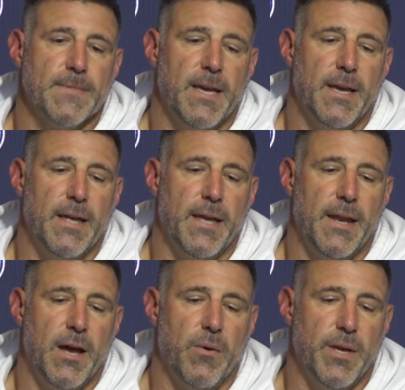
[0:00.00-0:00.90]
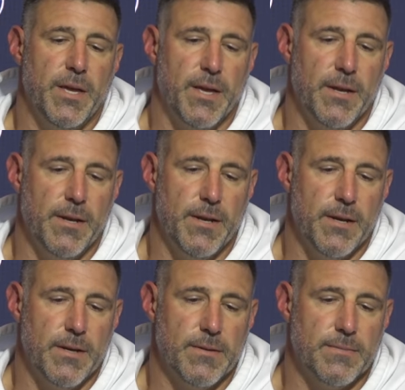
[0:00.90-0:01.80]
and, and how he can
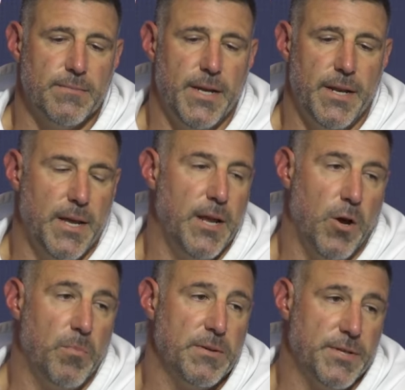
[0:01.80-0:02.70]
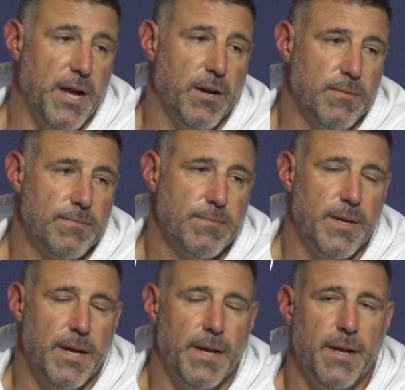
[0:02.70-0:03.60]
uh, and, and help us there.
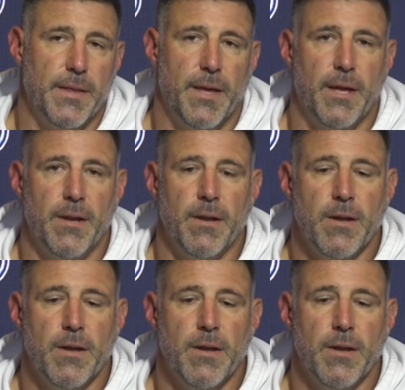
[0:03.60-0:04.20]
And then,